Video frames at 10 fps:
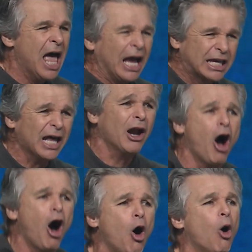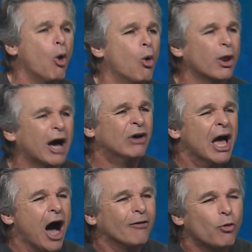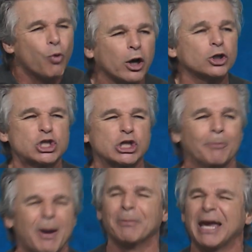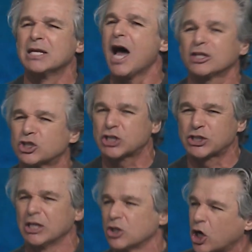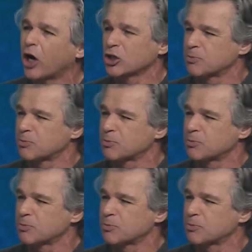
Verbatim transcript: Get a hold of, of worship. I mean, not just in church,